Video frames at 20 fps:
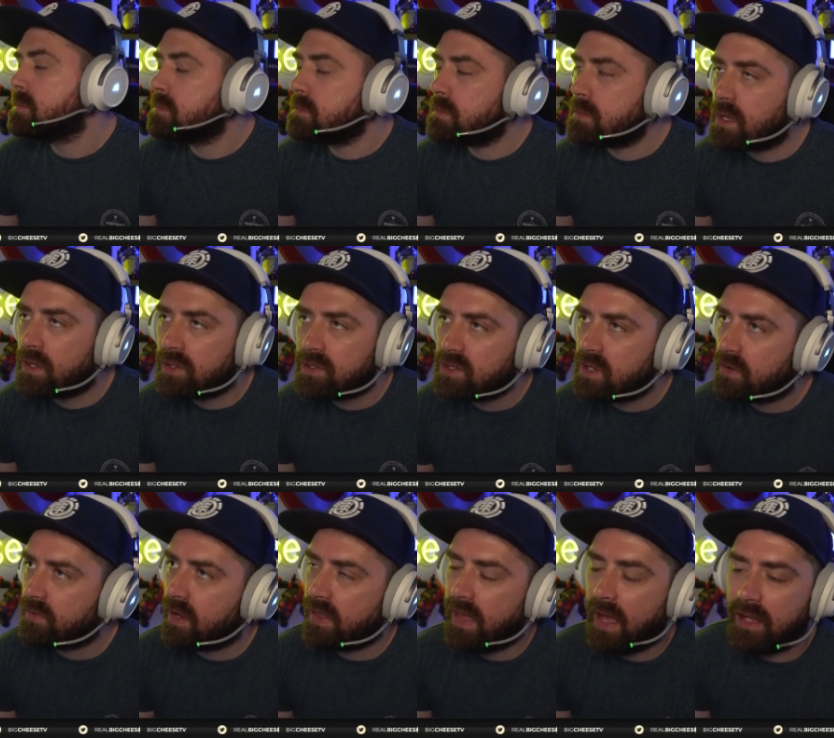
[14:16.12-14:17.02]
stuff
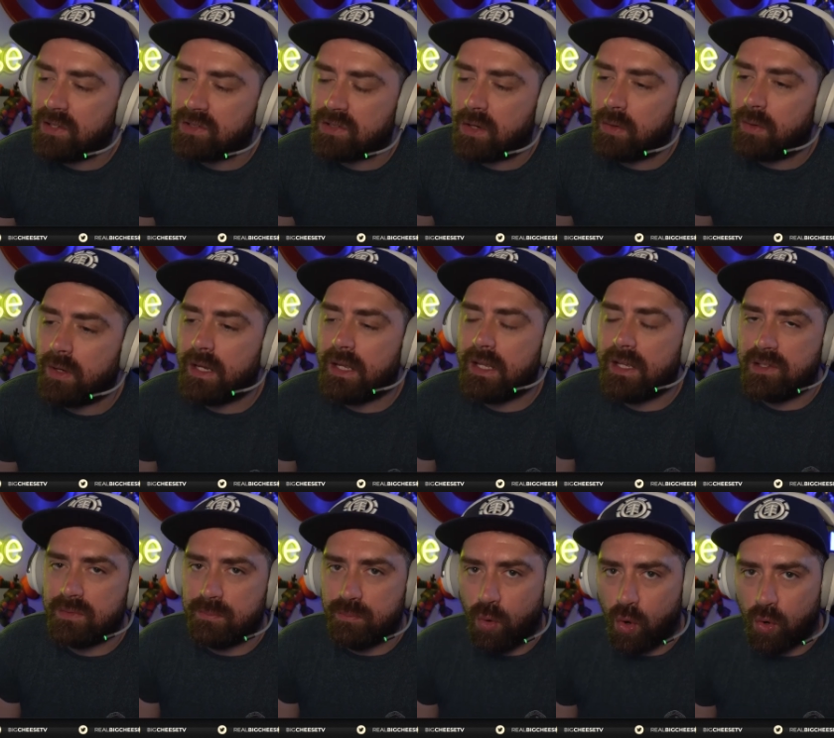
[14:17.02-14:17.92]
like that. So it
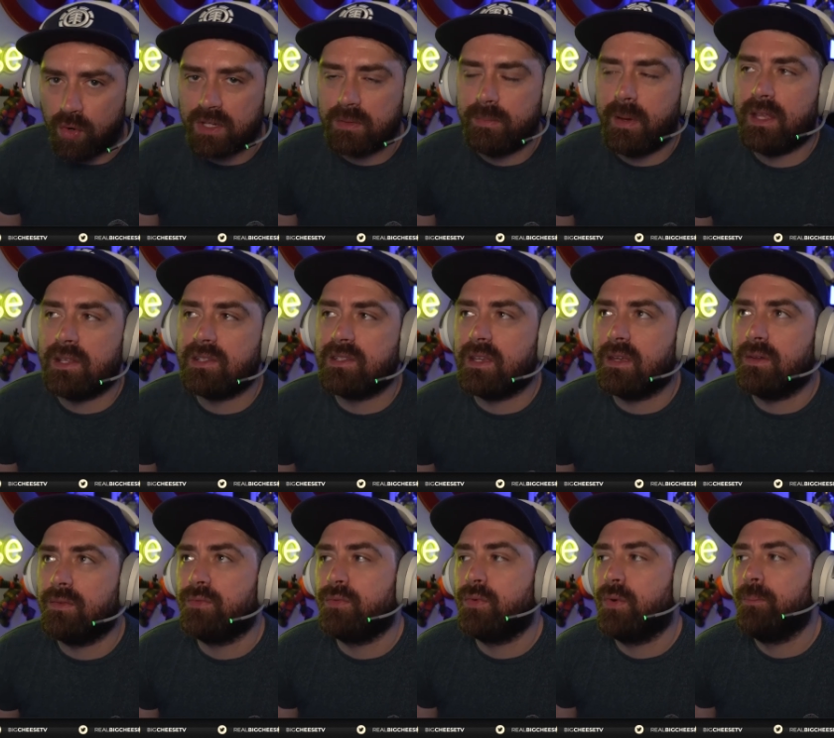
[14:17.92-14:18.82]
is more
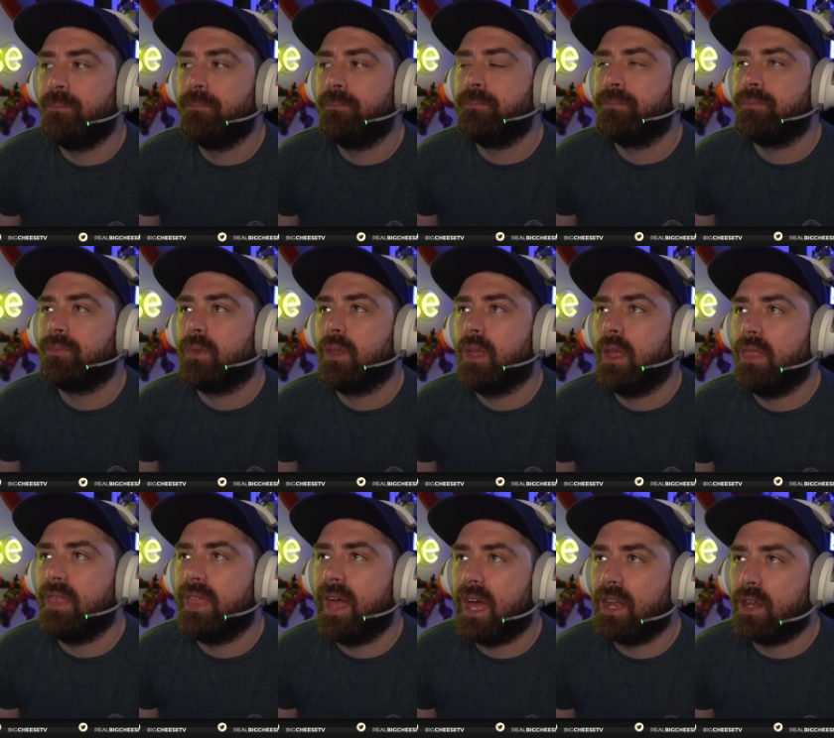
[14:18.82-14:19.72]
expensive
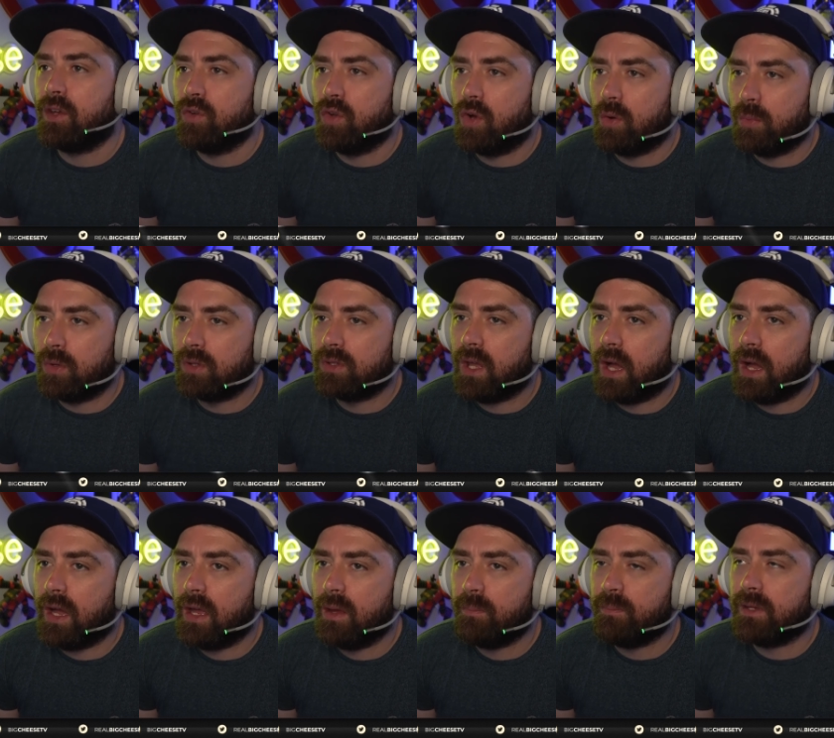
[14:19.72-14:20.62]
than a normal
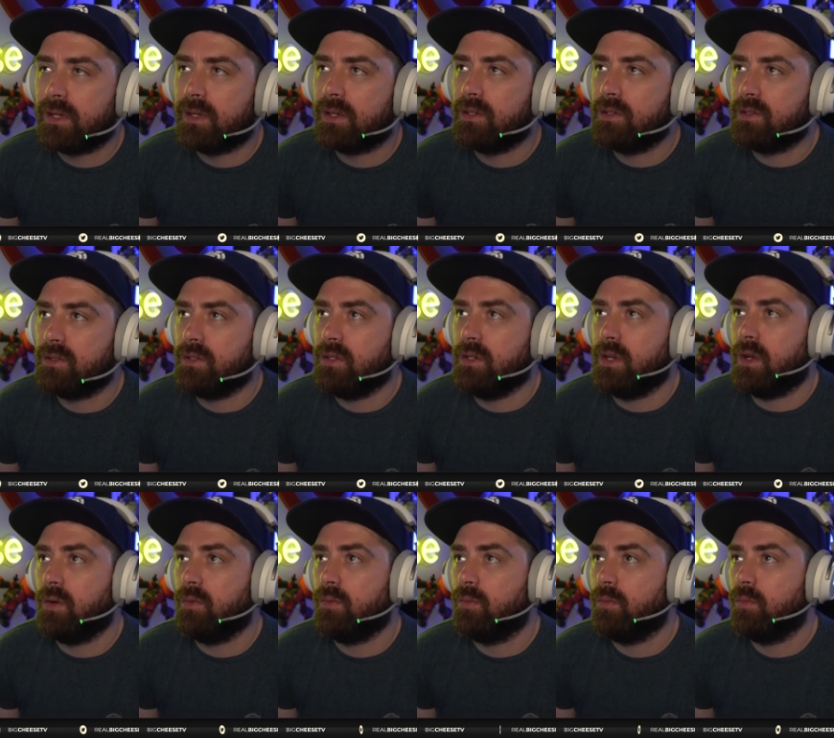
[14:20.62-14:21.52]
diet because, you
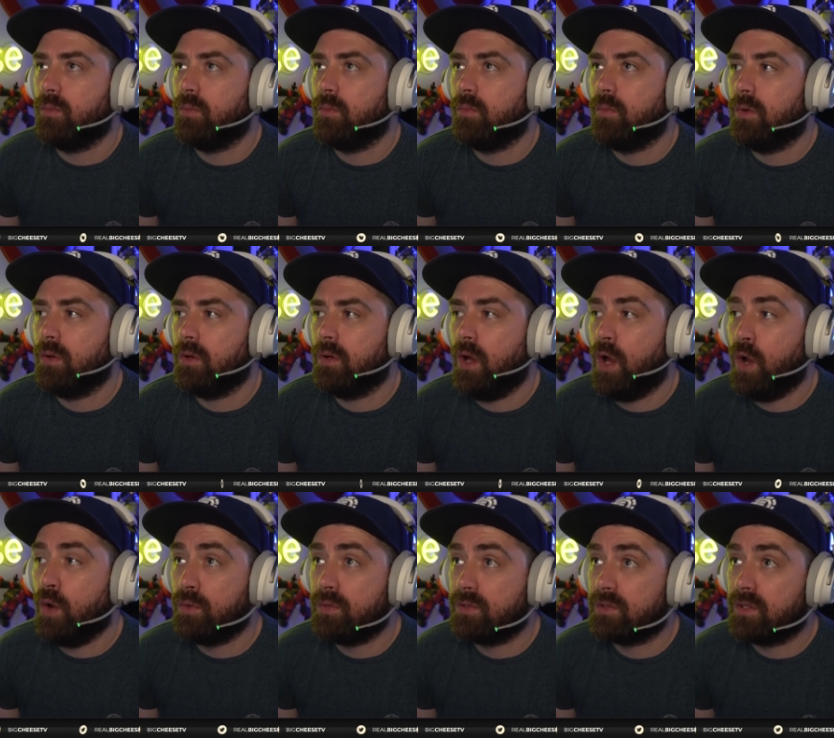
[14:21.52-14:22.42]
know,
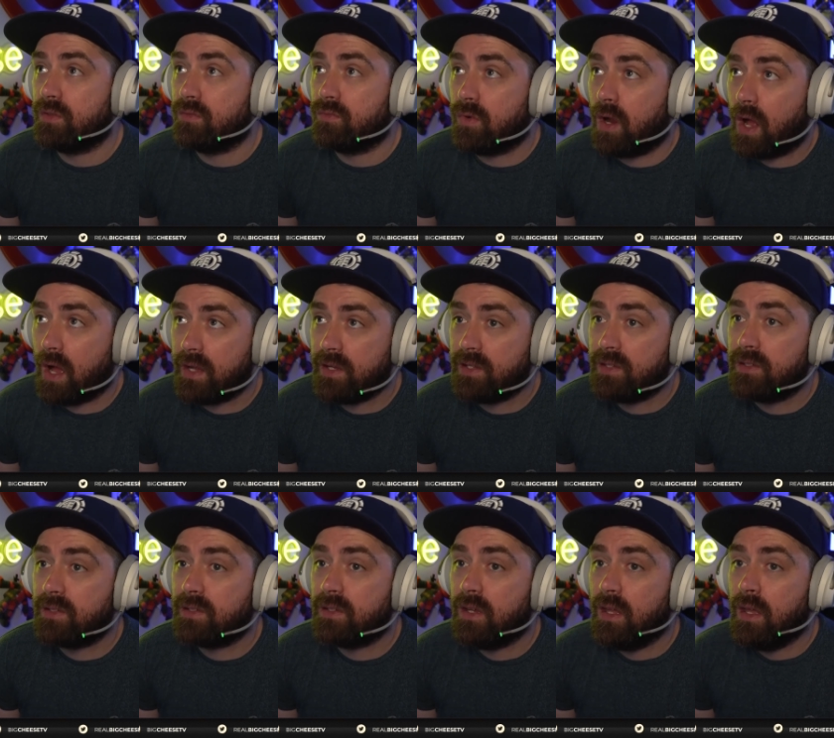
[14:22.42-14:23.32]
oats and
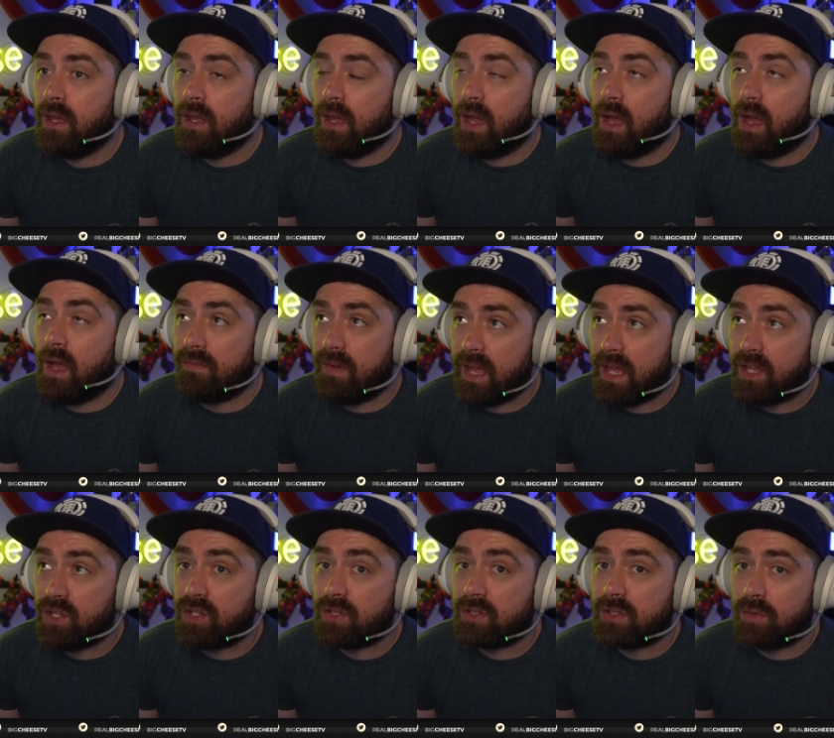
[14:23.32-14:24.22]
rice and
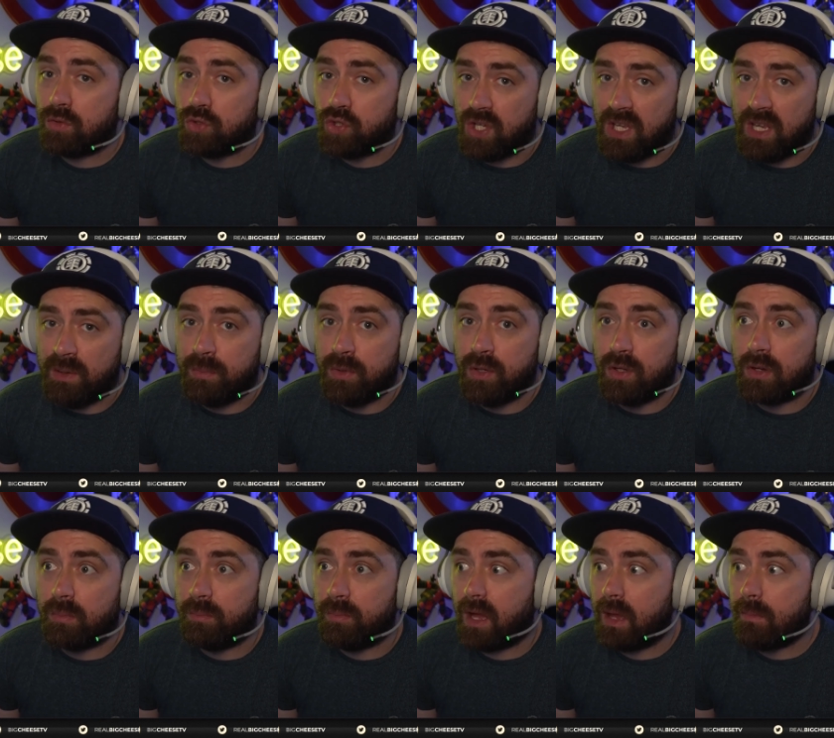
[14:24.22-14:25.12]
veg are so cheap and you
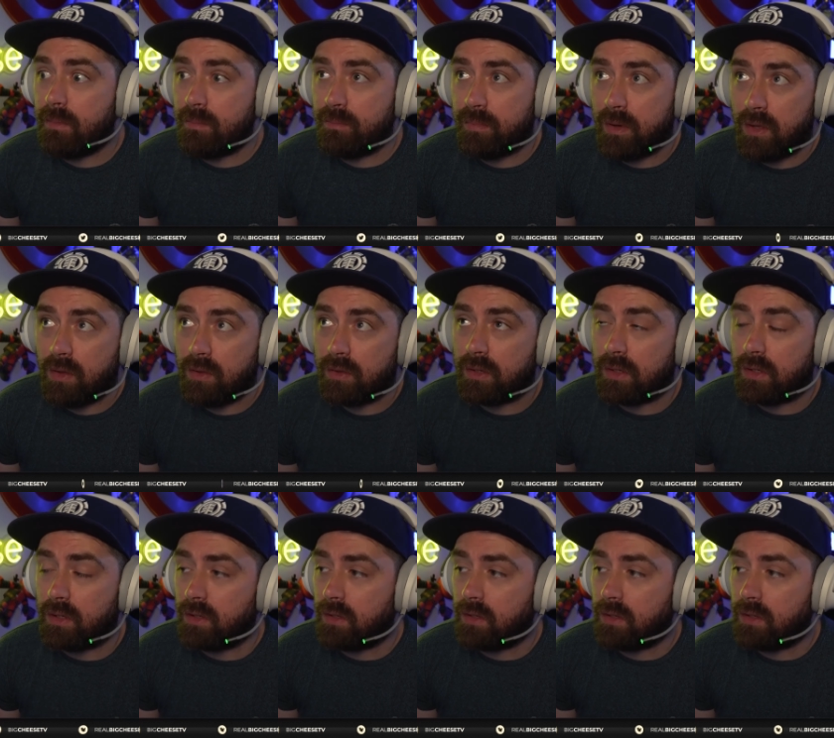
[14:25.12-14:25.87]
can buy them in bulk and